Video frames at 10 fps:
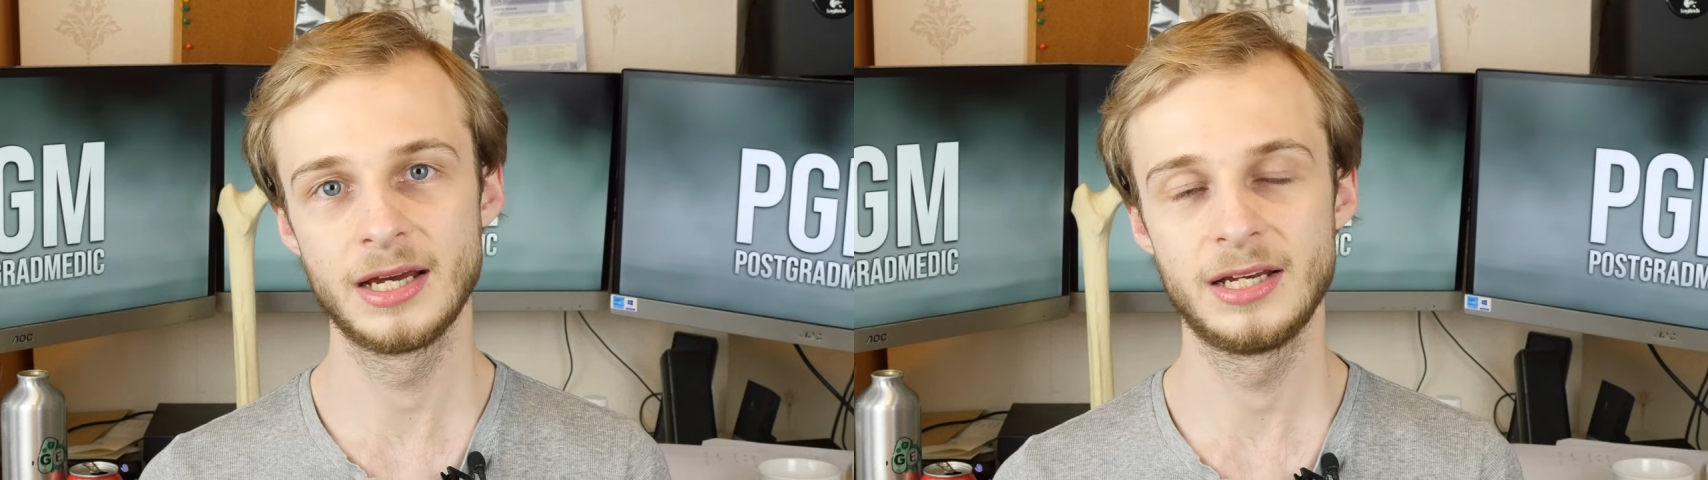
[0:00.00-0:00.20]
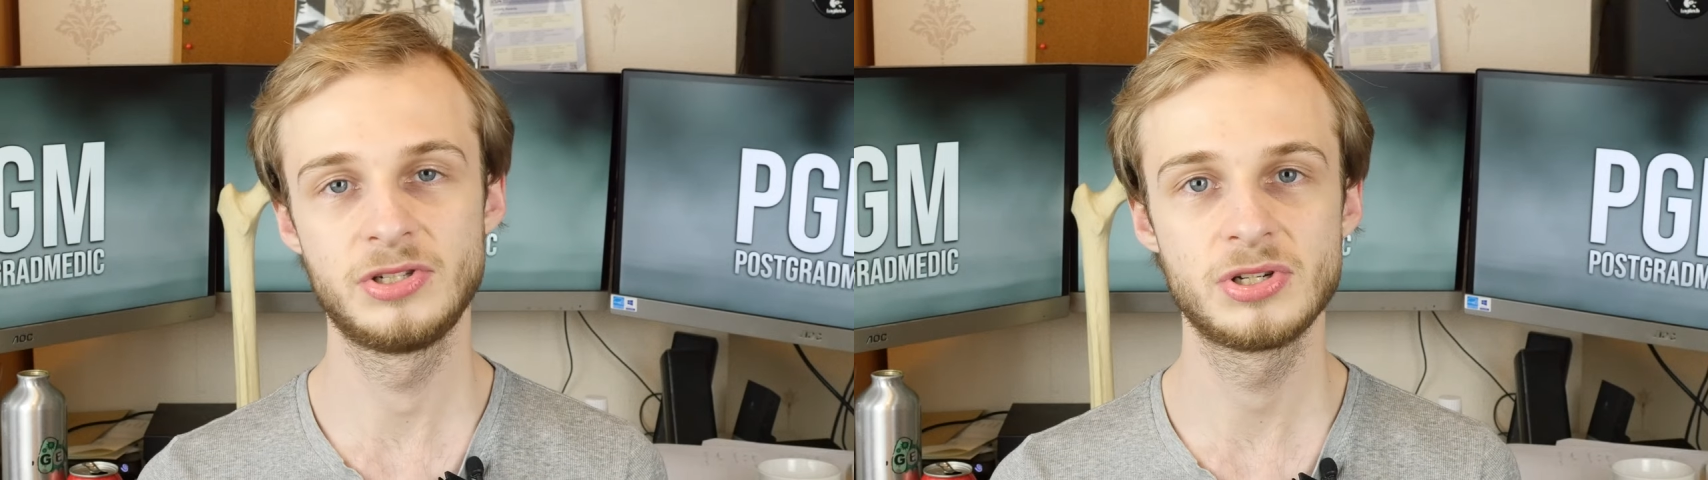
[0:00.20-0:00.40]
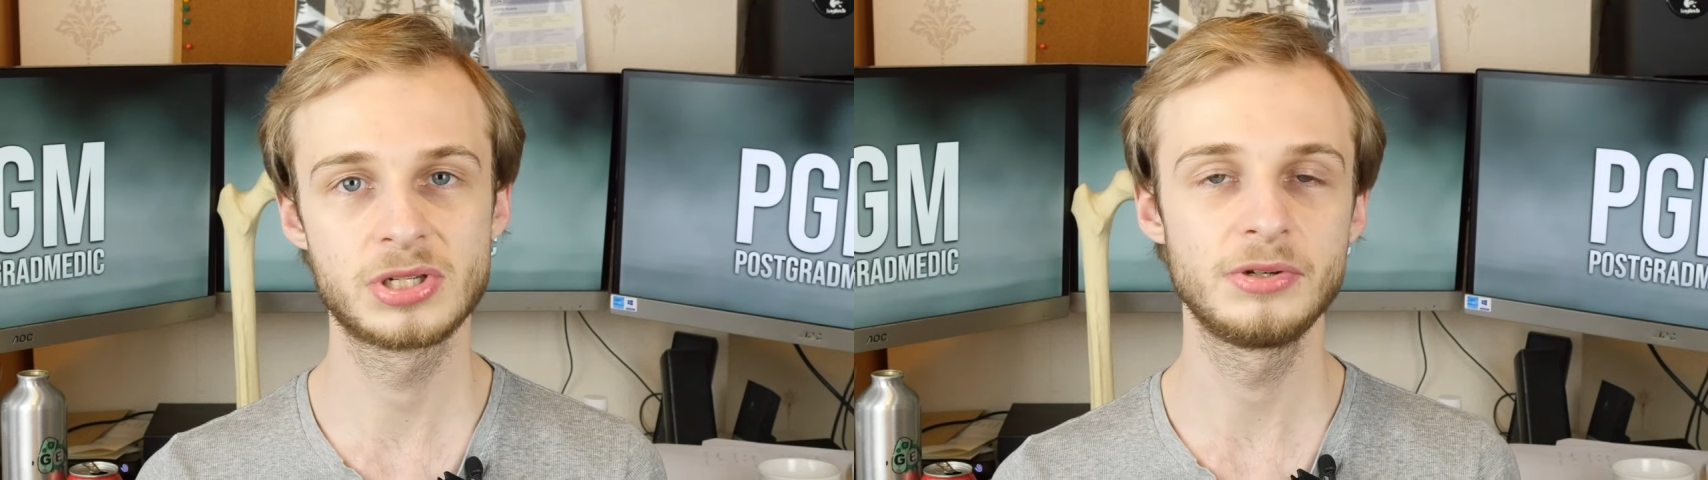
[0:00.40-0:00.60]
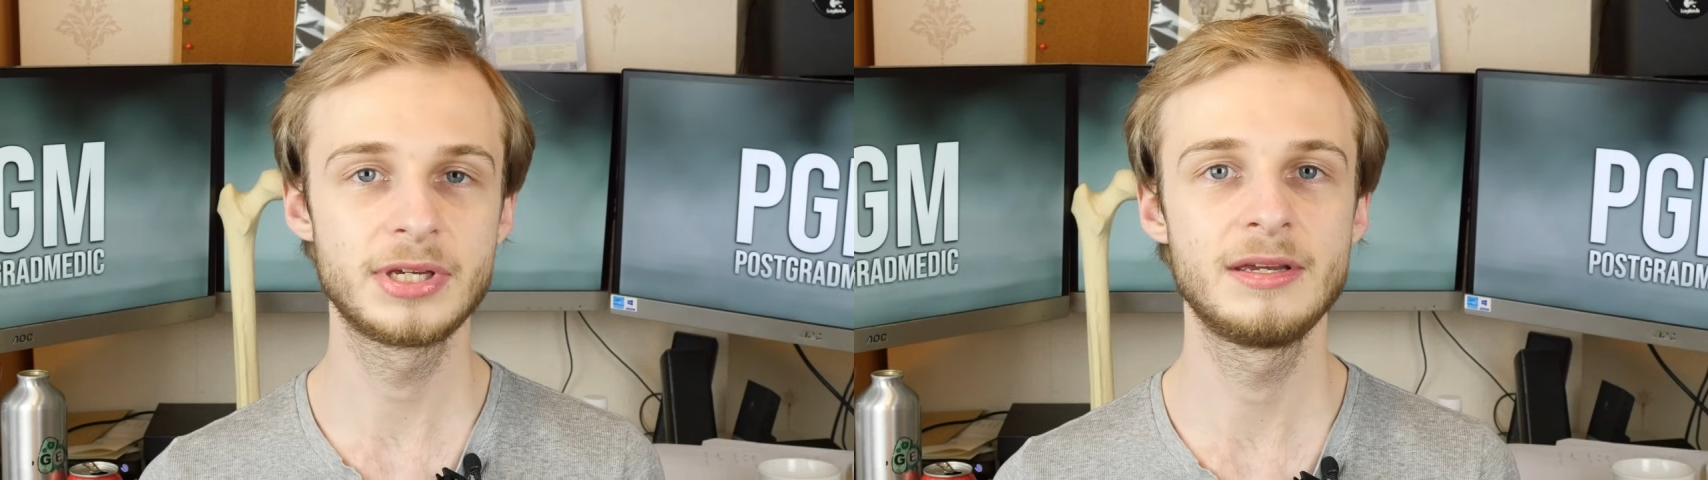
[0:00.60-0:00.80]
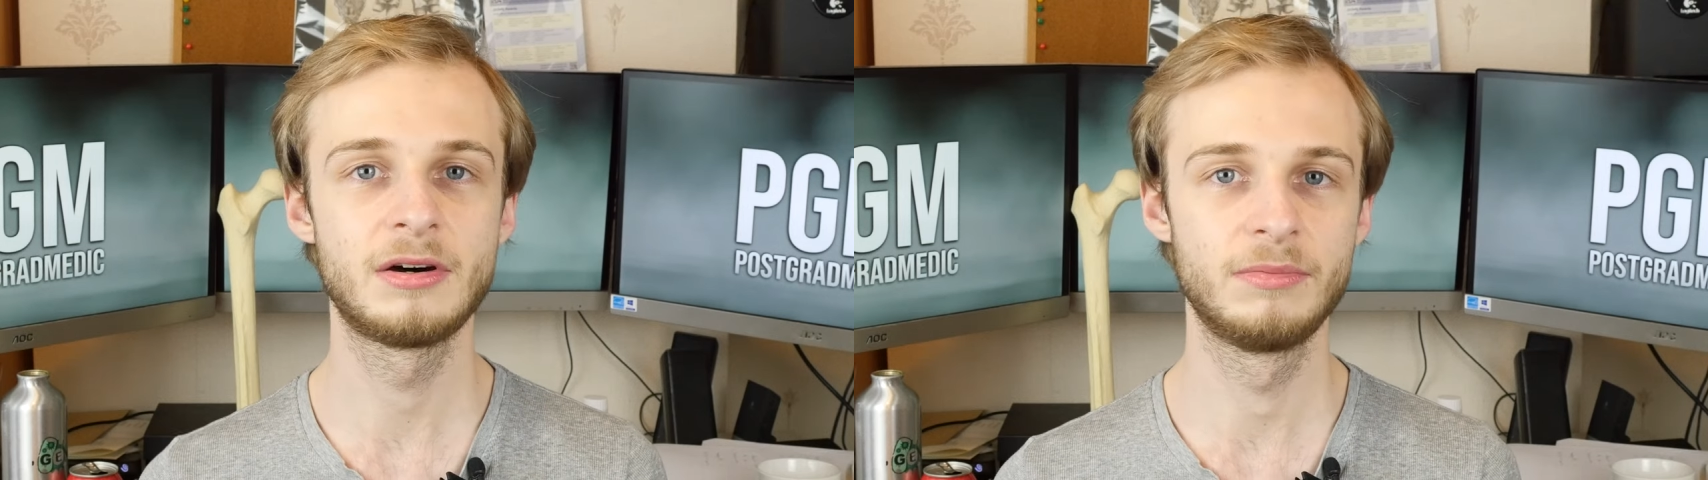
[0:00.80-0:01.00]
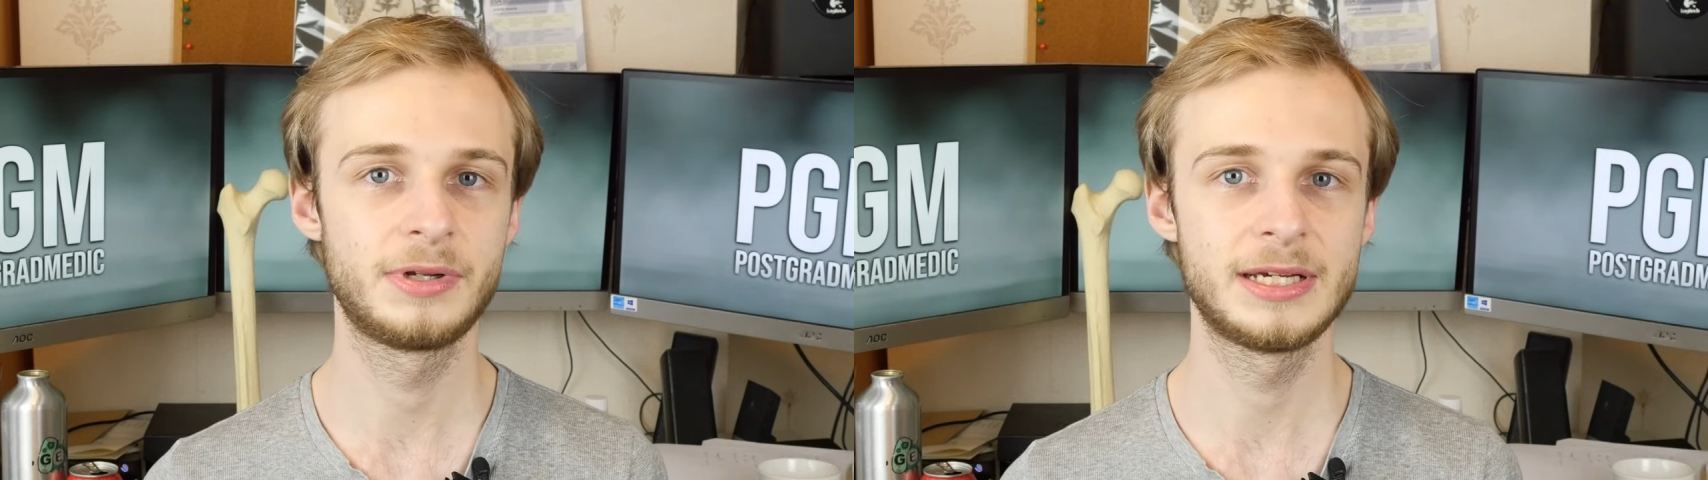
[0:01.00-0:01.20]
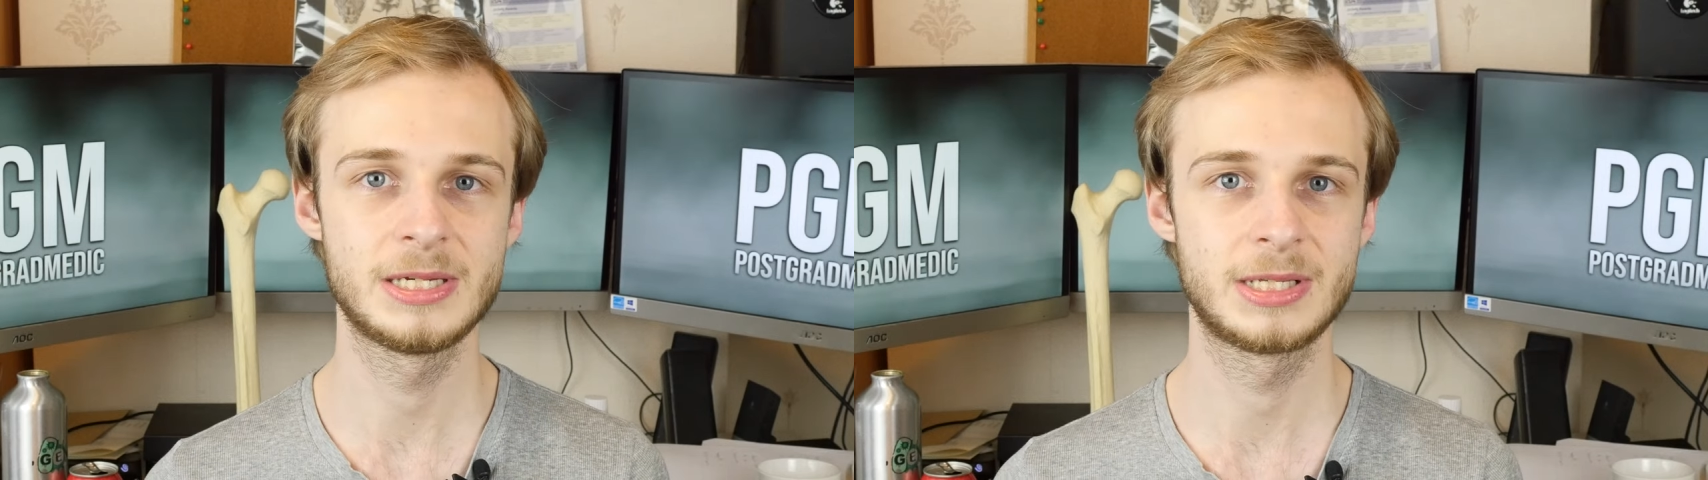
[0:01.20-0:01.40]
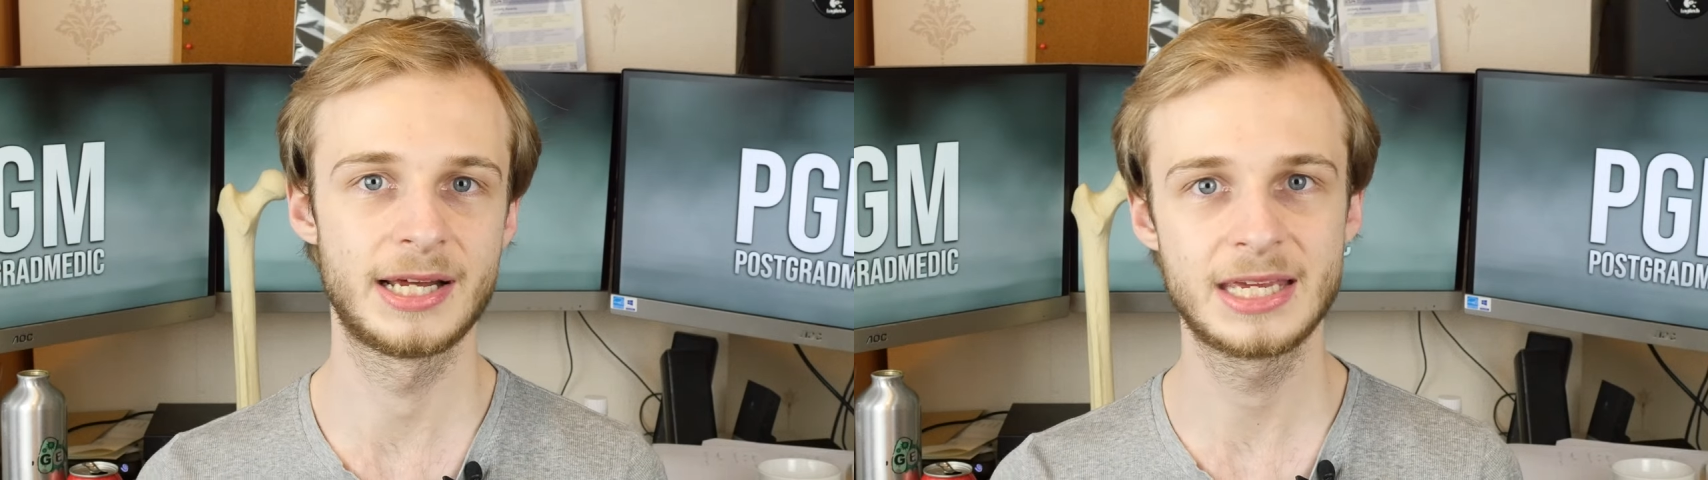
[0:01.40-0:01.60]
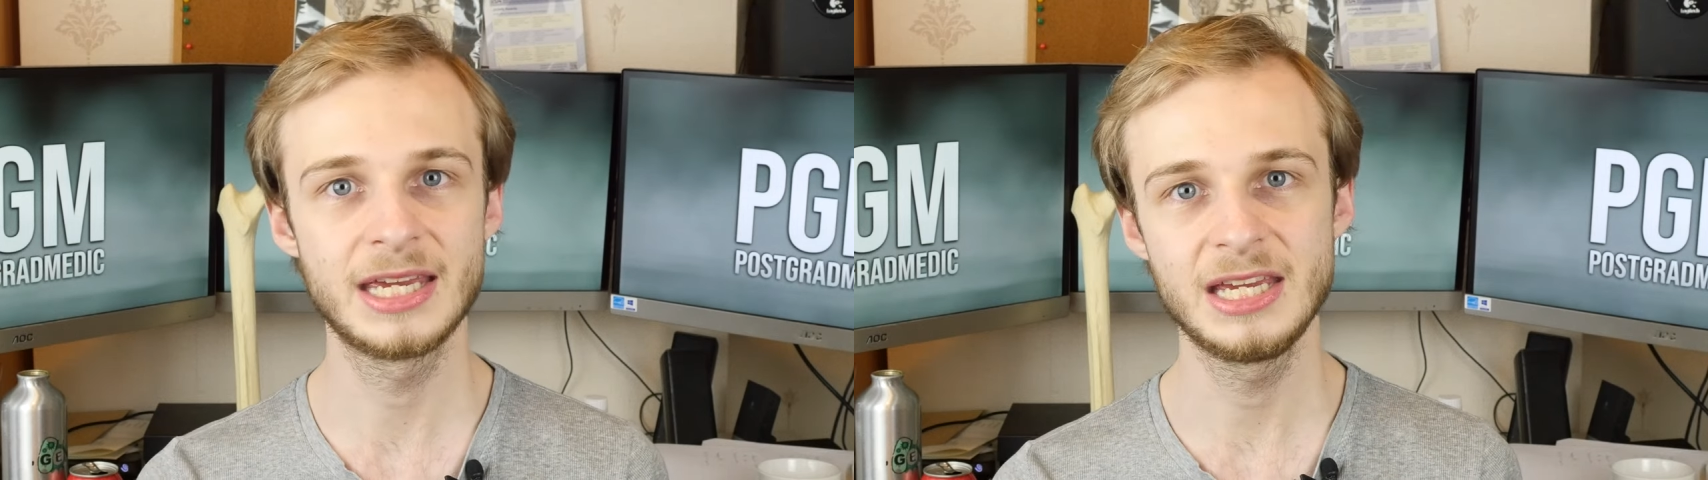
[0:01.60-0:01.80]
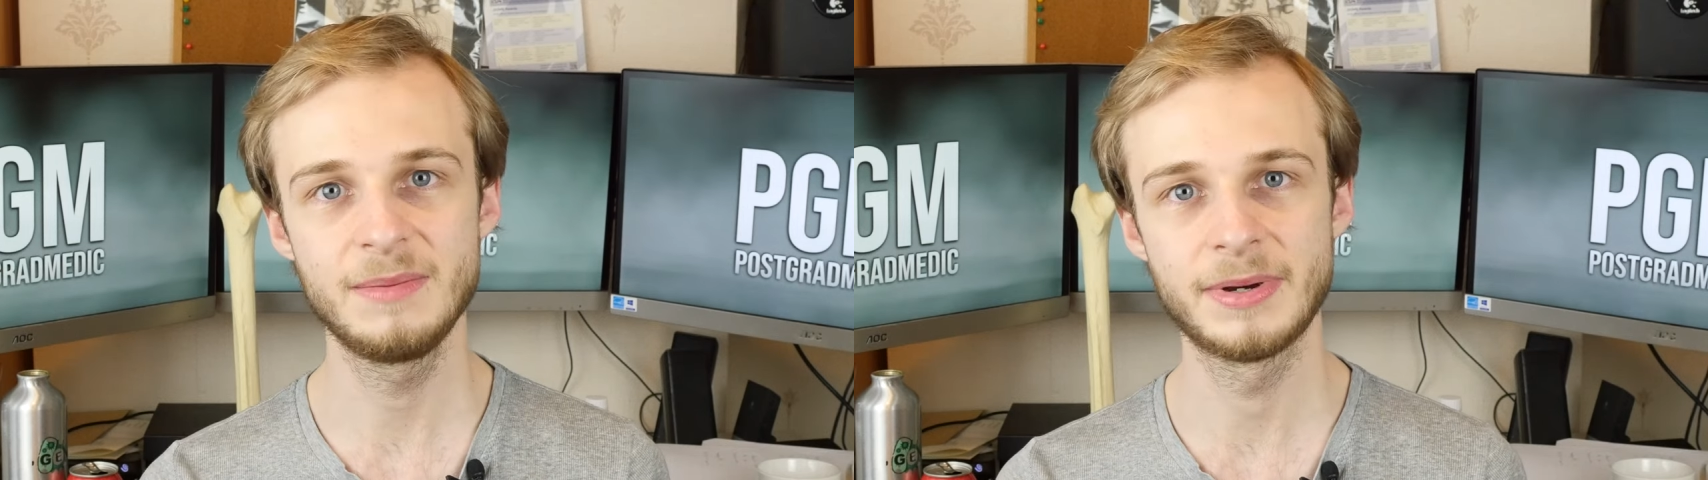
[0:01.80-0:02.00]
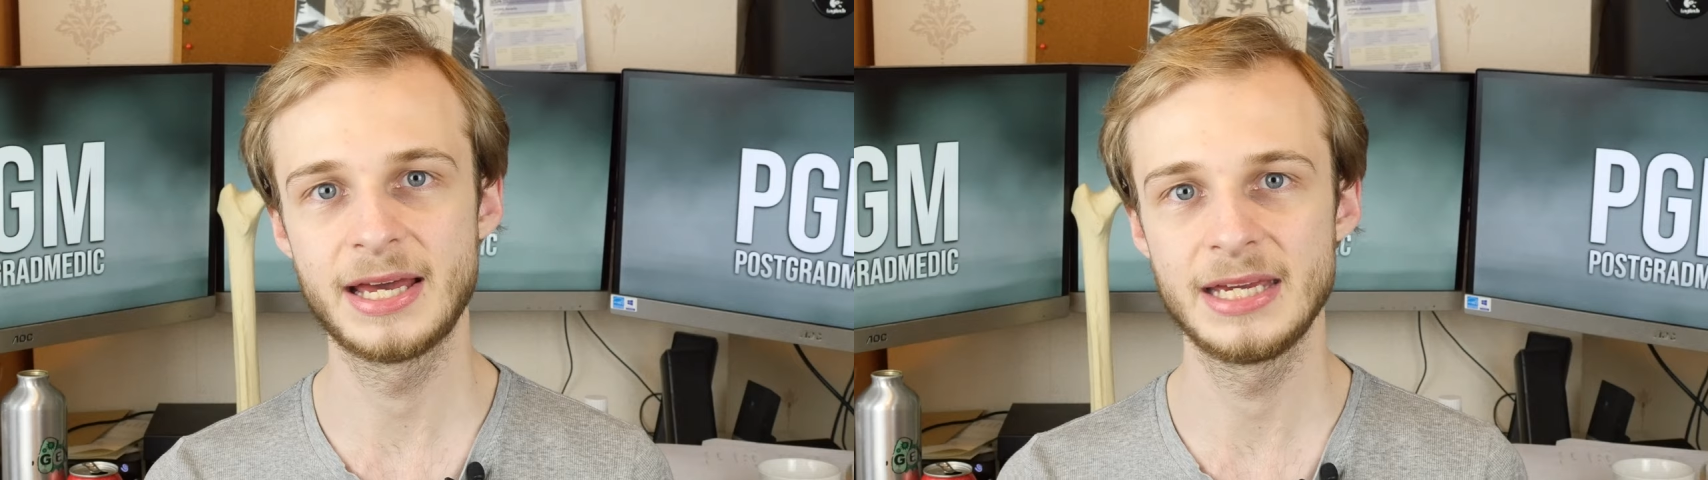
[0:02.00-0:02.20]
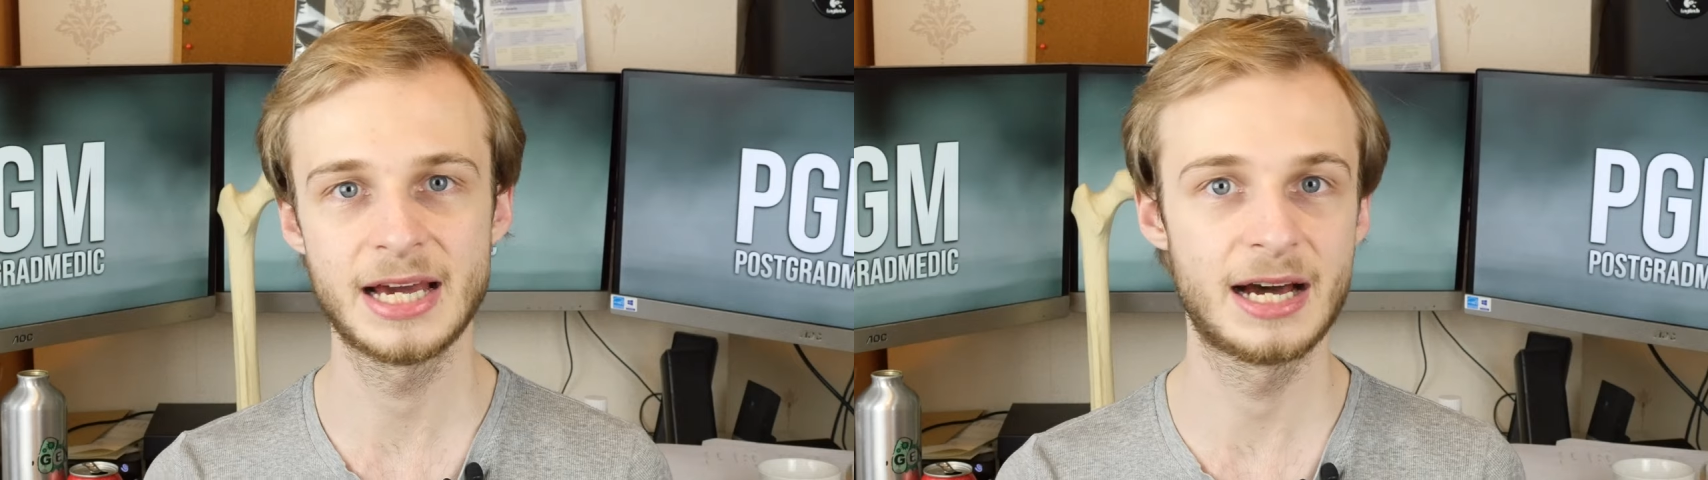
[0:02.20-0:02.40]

And just looking on places like eBay,